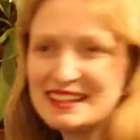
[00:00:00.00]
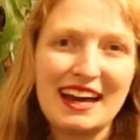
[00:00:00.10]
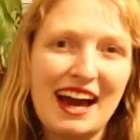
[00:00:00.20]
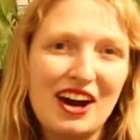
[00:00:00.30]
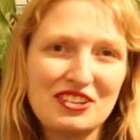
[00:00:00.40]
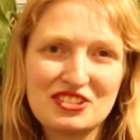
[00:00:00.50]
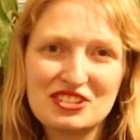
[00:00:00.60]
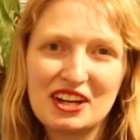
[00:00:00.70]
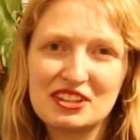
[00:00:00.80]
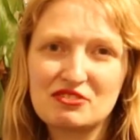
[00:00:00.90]
I
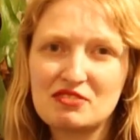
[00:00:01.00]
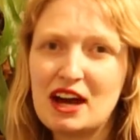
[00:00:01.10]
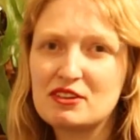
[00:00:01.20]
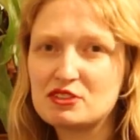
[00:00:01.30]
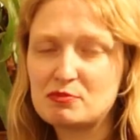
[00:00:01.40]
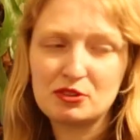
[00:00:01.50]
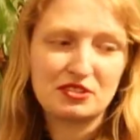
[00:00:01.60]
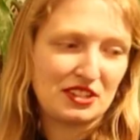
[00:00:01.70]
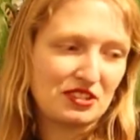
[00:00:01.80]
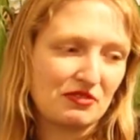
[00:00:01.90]
just like the rounder
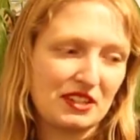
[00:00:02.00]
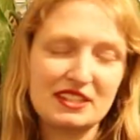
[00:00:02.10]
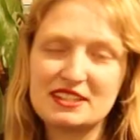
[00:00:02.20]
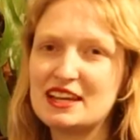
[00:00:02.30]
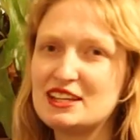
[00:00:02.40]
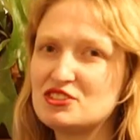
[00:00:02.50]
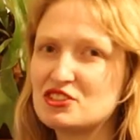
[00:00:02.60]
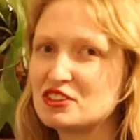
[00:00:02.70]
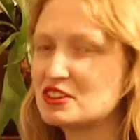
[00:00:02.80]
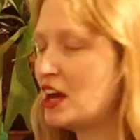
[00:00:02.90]
bodies of these
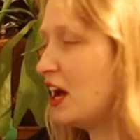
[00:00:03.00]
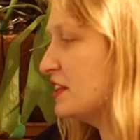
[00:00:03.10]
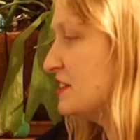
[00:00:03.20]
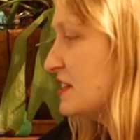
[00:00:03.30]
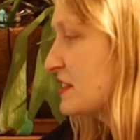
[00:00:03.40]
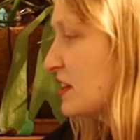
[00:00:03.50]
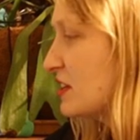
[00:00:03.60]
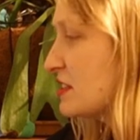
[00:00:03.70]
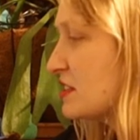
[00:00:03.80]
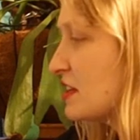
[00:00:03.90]
Asian
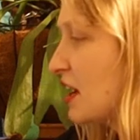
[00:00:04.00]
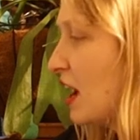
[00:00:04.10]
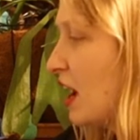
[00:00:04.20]
discus.